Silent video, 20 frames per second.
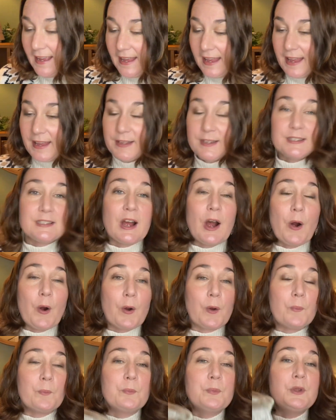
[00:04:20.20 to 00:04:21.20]
is
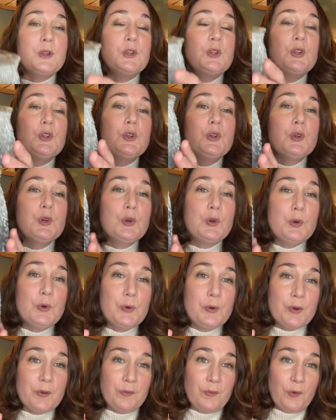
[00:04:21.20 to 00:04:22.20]
our
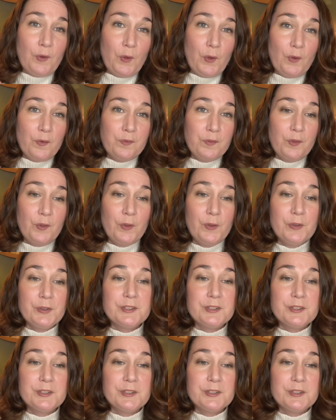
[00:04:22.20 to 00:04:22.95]
beautiful full